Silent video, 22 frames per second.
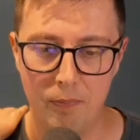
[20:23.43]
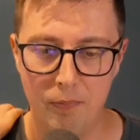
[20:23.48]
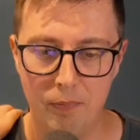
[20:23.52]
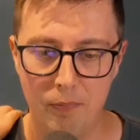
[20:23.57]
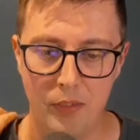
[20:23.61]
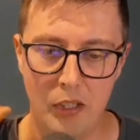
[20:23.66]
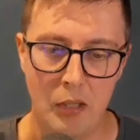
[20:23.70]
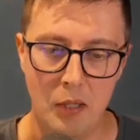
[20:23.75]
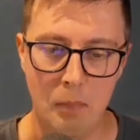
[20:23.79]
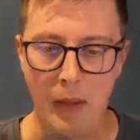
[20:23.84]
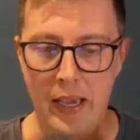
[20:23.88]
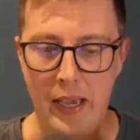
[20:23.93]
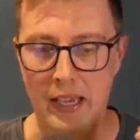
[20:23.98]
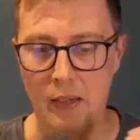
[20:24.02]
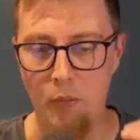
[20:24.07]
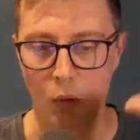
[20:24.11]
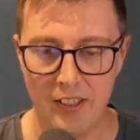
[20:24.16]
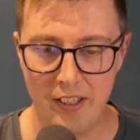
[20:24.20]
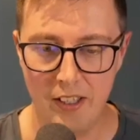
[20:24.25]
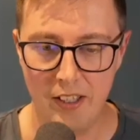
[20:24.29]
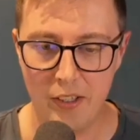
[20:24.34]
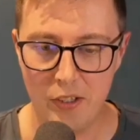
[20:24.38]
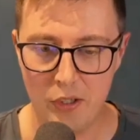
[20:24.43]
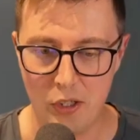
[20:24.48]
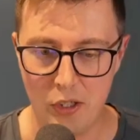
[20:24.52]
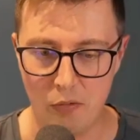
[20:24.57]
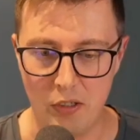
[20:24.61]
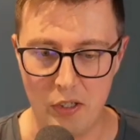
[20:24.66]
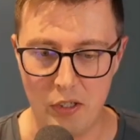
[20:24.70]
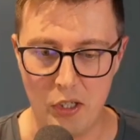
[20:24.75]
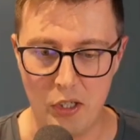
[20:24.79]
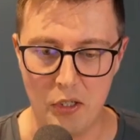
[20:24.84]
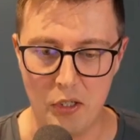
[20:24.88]
you may want to
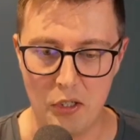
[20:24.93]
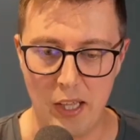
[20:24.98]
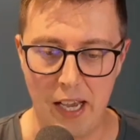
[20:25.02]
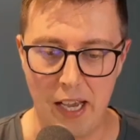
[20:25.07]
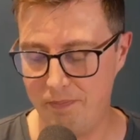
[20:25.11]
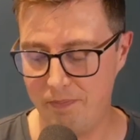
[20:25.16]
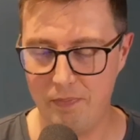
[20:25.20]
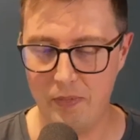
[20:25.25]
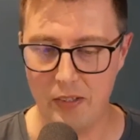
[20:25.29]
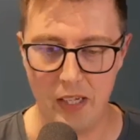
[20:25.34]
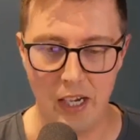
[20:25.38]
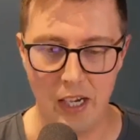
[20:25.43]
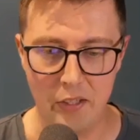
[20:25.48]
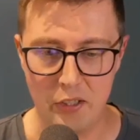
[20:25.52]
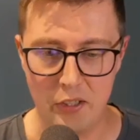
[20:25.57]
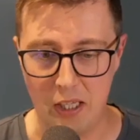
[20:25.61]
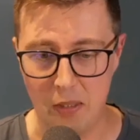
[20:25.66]
reduce that asking